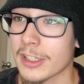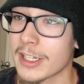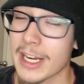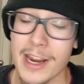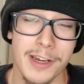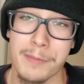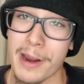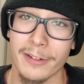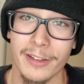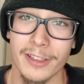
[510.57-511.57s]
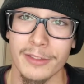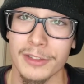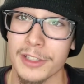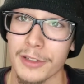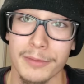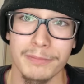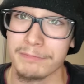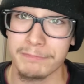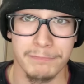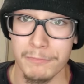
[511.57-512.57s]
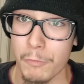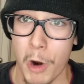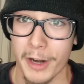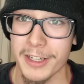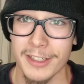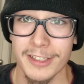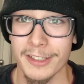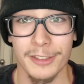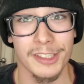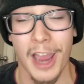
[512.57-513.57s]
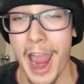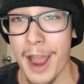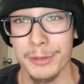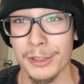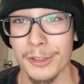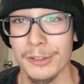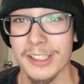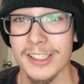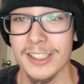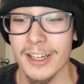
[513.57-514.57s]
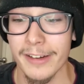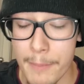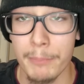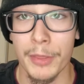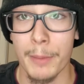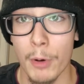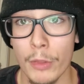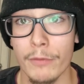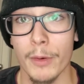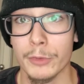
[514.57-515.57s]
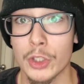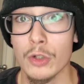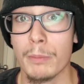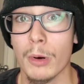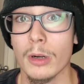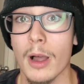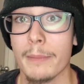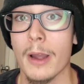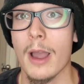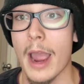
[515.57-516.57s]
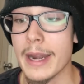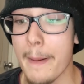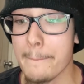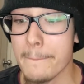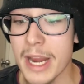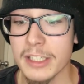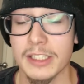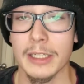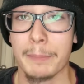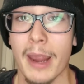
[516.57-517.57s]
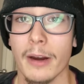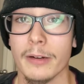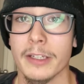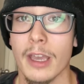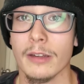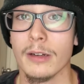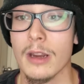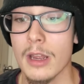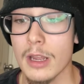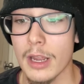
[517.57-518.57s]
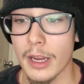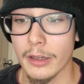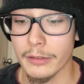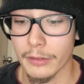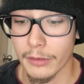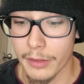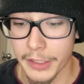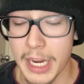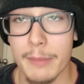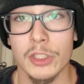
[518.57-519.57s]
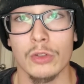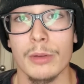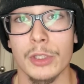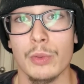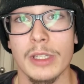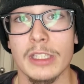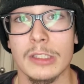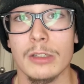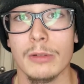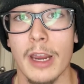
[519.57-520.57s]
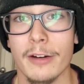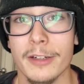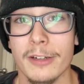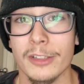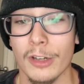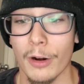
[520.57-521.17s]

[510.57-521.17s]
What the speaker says: can't compare to Joaquin here. He's absolutely insane. But the both of them do put up an amazing pair together, and the chemistry between these two characters